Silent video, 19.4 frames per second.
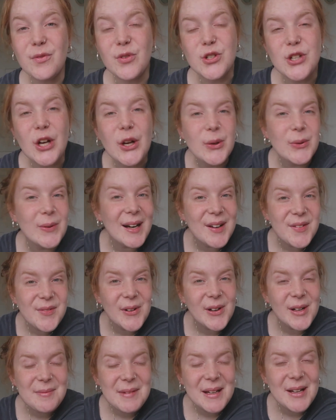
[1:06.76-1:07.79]
If you don't already
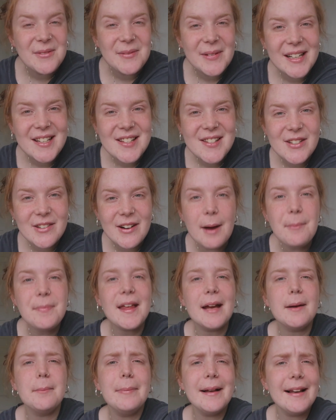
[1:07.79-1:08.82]
follow me on my
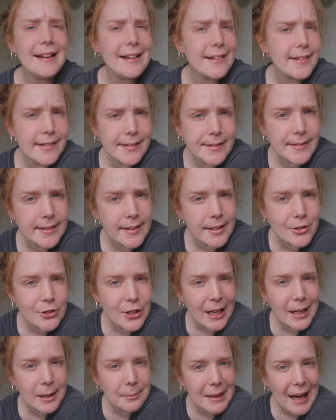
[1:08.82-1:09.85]
Instagram, then please consider
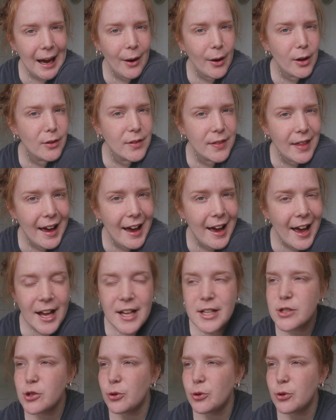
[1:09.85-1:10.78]
checking me out over there.